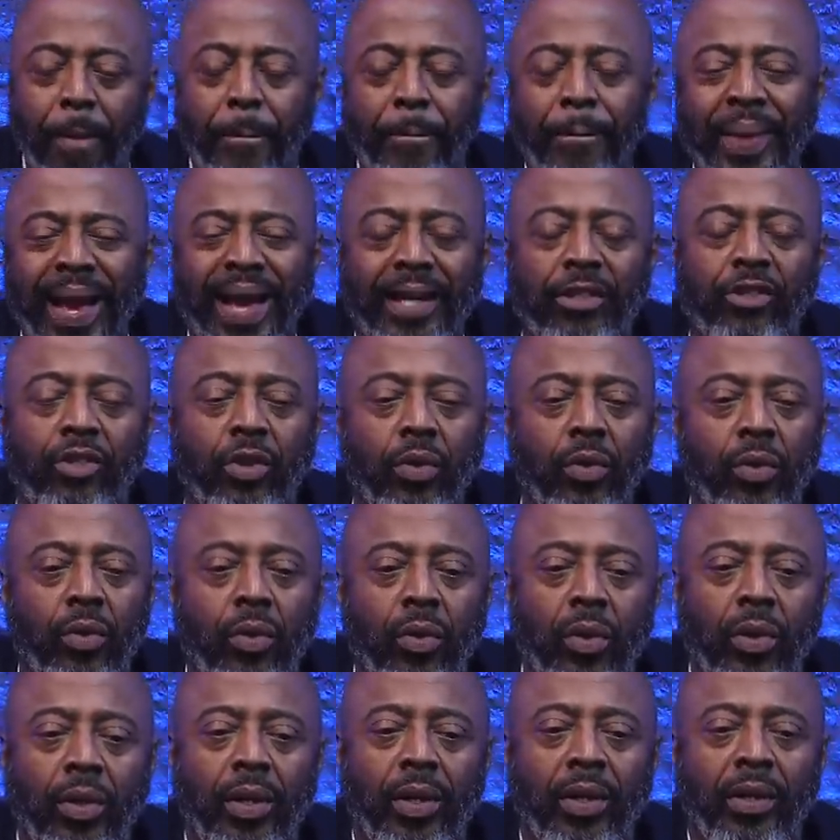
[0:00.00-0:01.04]
Back to
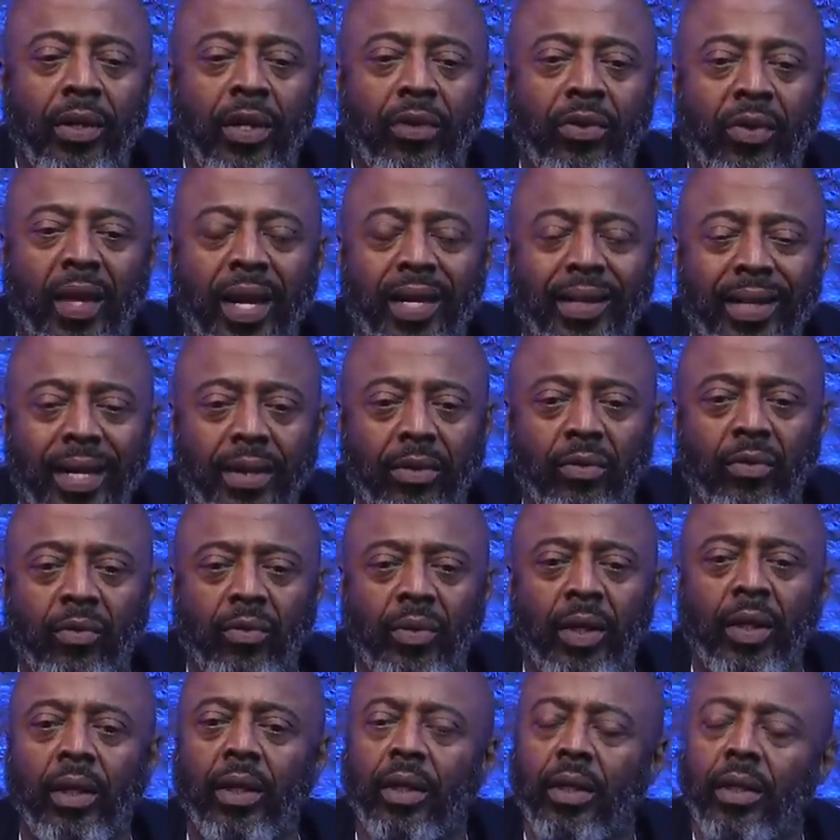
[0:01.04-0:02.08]
the thing that
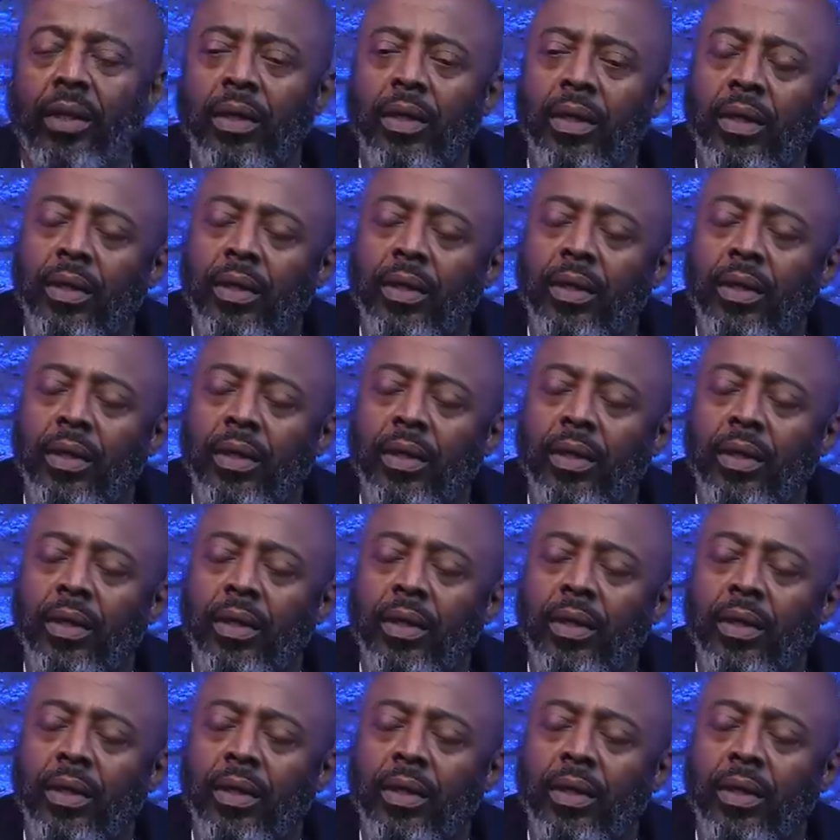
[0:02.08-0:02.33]
really...